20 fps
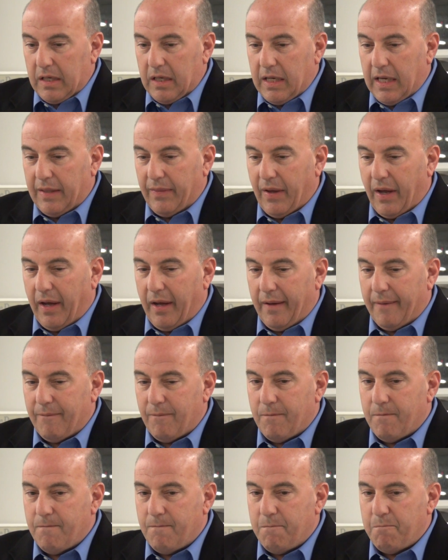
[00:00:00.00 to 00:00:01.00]
In
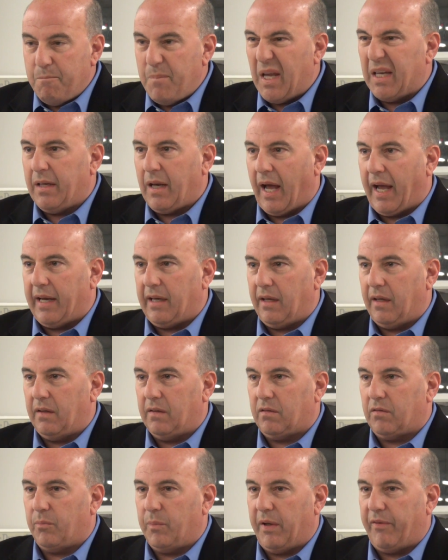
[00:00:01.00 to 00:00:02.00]
the
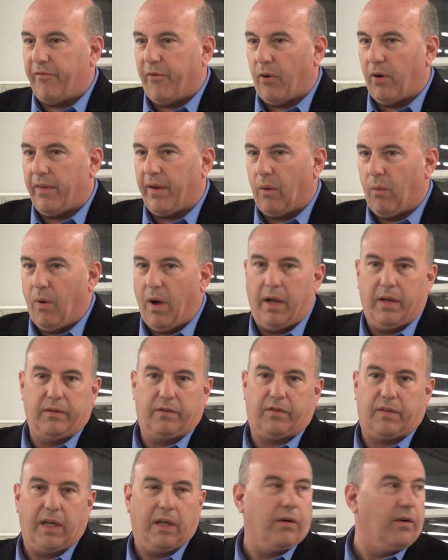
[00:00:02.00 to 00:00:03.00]
mid-90s, before there
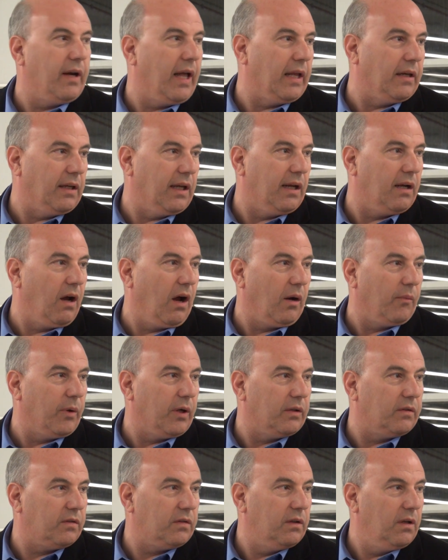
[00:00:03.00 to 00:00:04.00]
was the internet and
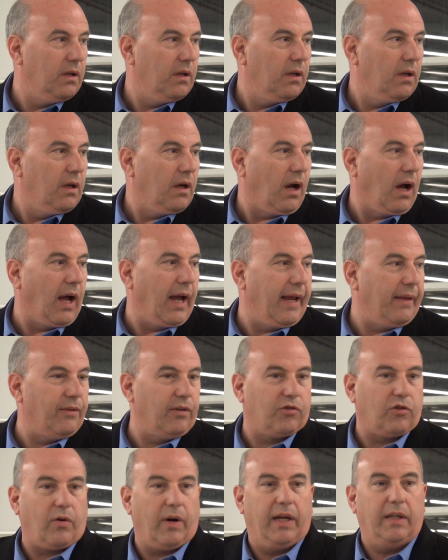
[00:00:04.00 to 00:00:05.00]
e-commerce, I had
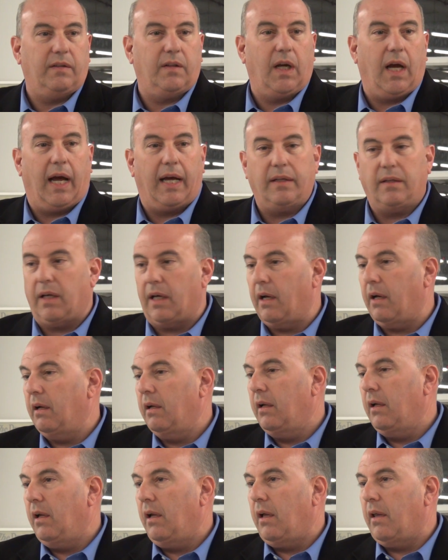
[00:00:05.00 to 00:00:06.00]
this crazy idea
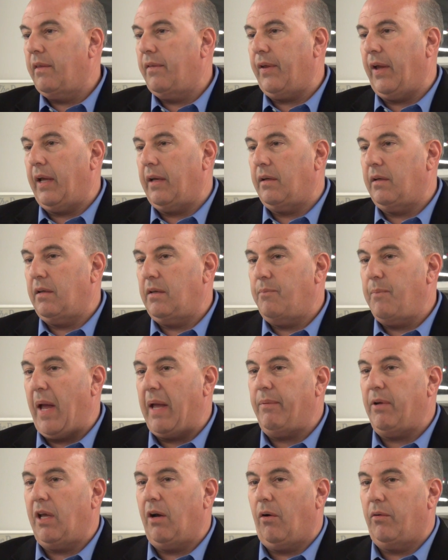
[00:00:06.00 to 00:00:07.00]
that
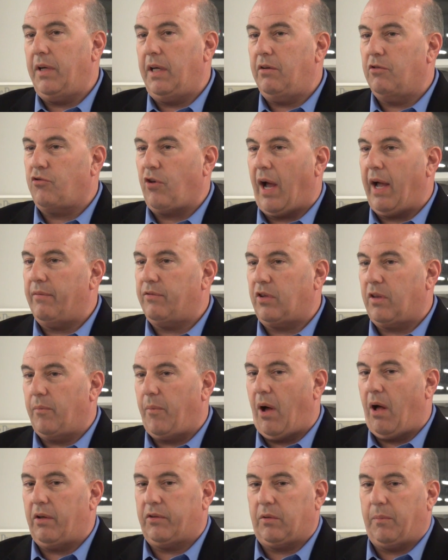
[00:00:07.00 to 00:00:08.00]
maybe you don't need to drive to the
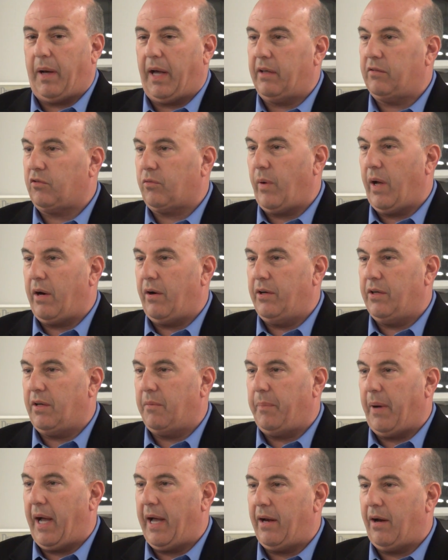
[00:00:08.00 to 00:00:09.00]
mall to buy a sweater. You
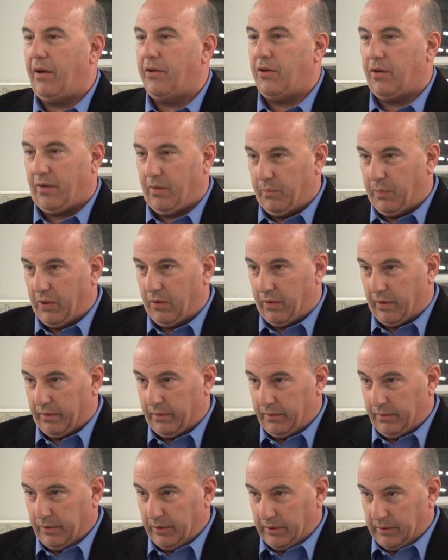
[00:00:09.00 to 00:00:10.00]
could buy it on your computer,
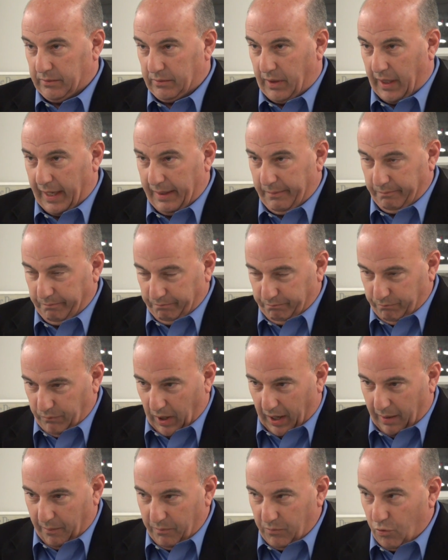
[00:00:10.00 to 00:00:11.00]
okay?
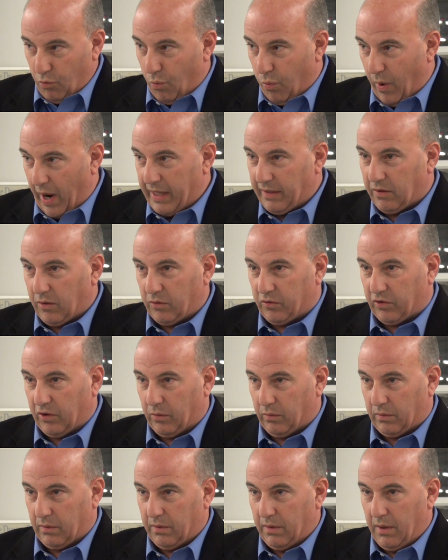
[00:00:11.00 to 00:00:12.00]
Way too
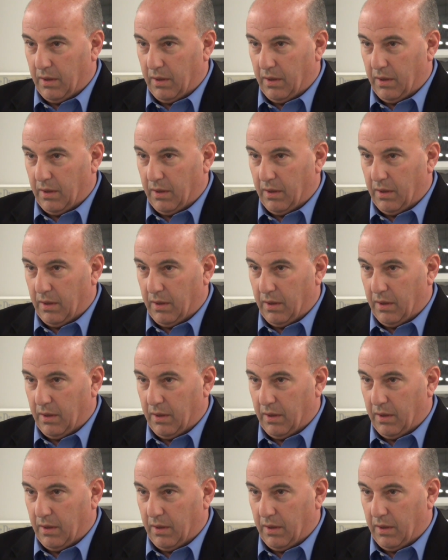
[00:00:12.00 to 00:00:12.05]
soon.